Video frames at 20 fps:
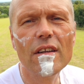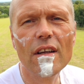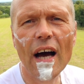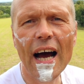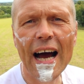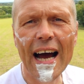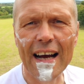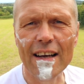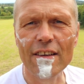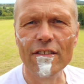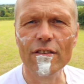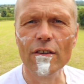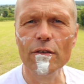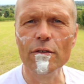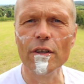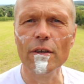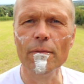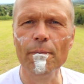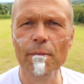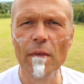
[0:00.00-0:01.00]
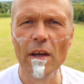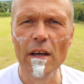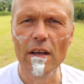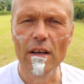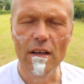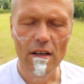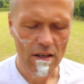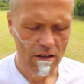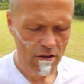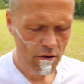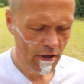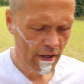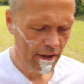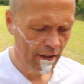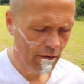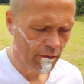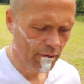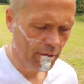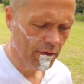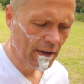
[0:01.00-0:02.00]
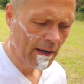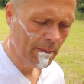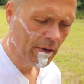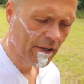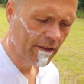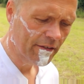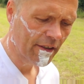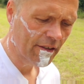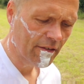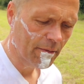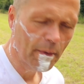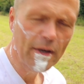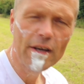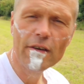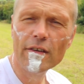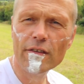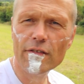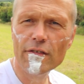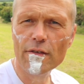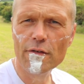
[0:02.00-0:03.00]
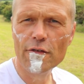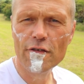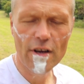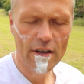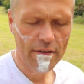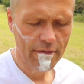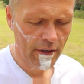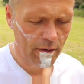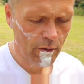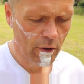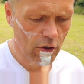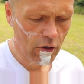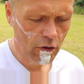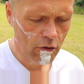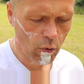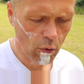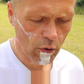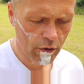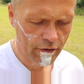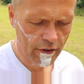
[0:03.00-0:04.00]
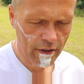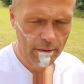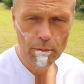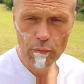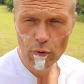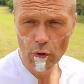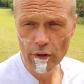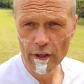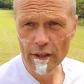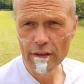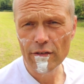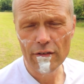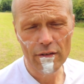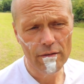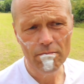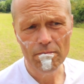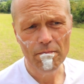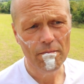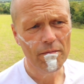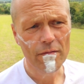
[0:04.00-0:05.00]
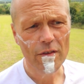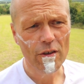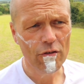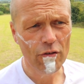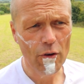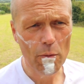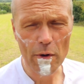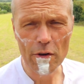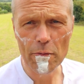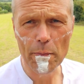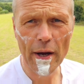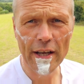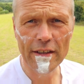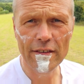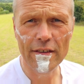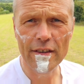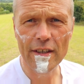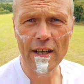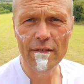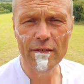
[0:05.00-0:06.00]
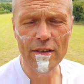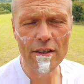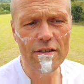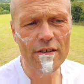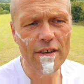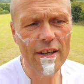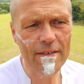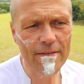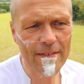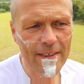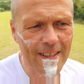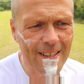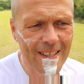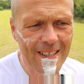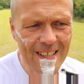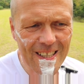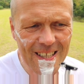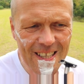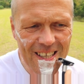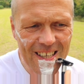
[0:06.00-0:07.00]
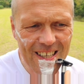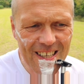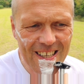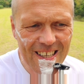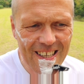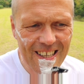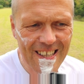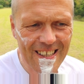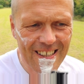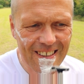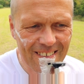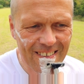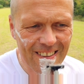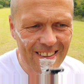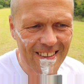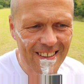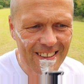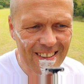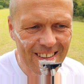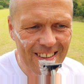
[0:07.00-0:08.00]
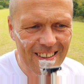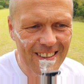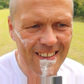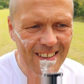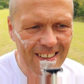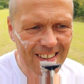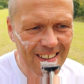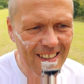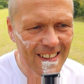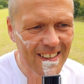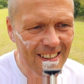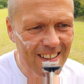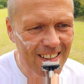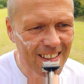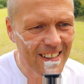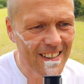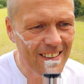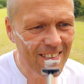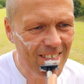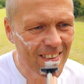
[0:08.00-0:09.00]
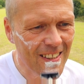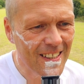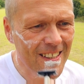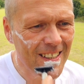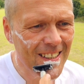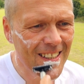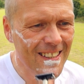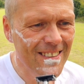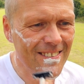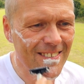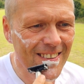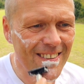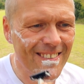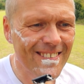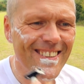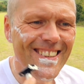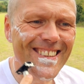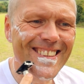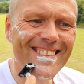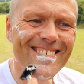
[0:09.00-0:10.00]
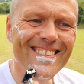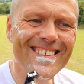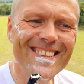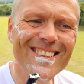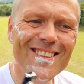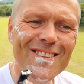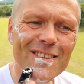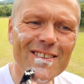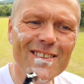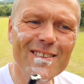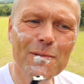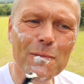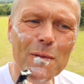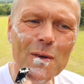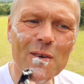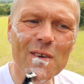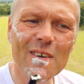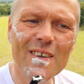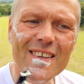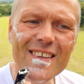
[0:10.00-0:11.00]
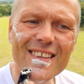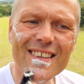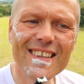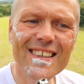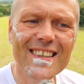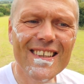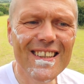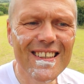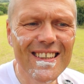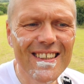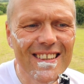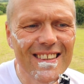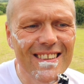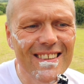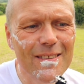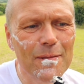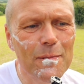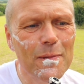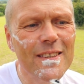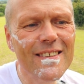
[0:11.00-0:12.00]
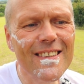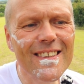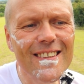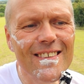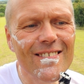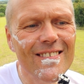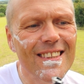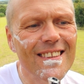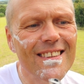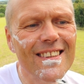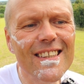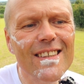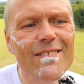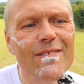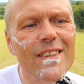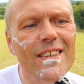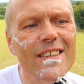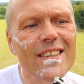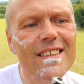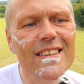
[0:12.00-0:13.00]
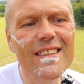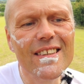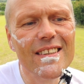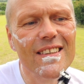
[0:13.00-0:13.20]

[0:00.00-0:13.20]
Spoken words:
hacks, don't you? You get this fabulous experience of shaving with good quality products. So much better than having to shave with a cartridge razor, which costs more. It's just bizarre when you think about it,